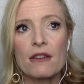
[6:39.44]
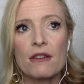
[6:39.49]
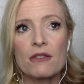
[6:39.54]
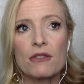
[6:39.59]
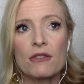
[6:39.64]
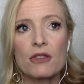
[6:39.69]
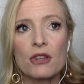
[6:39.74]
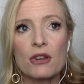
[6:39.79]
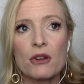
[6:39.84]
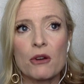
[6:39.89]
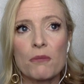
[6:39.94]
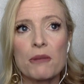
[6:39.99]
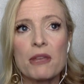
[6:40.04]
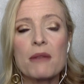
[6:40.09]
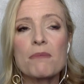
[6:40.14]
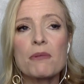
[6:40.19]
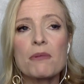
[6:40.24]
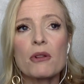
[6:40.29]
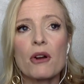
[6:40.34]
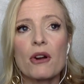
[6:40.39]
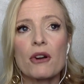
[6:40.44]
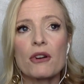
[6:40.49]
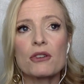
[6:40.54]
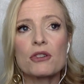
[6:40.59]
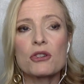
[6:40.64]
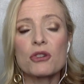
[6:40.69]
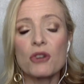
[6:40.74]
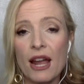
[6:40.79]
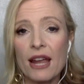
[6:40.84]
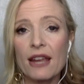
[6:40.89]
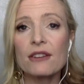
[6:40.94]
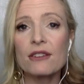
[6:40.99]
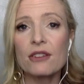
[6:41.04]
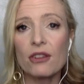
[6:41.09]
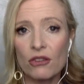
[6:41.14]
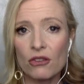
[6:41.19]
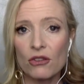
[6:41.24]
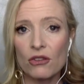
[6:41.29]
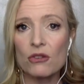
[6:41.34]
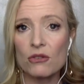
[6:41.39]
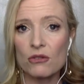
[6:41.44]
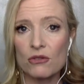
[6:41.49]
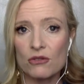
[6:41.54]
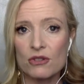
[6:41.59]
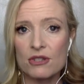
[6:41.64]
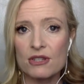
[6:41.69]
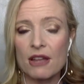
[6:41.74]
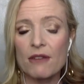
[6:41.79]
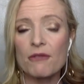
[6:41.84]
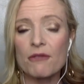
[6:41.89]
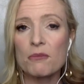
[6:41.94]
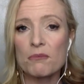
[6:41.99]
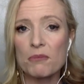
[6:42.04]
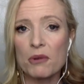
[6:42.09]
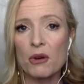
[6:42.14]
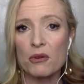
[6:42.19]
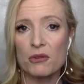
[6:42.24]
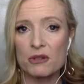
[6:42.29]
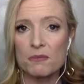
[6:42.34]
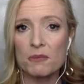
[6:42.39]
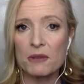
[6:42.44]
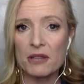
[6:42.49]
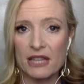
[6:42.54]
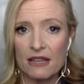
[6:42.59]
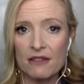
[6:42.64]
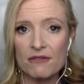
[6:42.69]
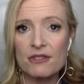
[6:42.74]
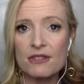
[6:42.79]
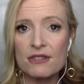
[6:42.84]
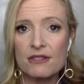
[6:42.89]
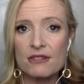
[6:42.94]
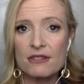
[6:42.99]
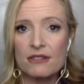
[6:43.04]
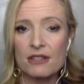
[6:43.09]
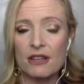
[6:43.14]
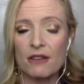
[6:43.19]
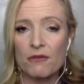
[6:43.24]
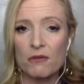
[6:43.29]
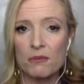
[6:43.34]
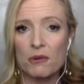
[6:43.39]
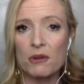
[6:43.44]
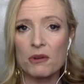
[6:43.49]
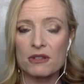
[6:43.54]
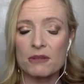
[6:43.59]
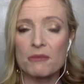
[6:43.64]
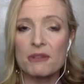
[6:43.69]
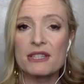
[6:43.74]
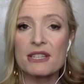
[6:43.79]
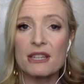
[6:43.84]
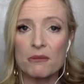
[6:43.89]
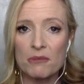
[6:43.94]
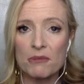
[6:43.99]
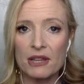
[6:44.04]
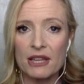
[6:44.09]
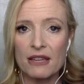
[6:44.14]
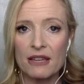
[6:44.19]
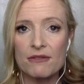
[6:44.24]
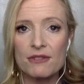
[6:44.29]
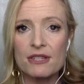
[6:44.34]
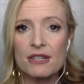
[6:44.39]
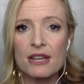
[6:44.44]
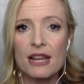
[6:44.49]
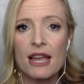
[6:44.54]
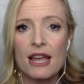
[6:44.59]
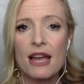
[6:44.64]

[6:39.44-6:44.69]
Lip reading: you know, people are trying to use self-imposed beliefs, self-imposed limiting beliefs,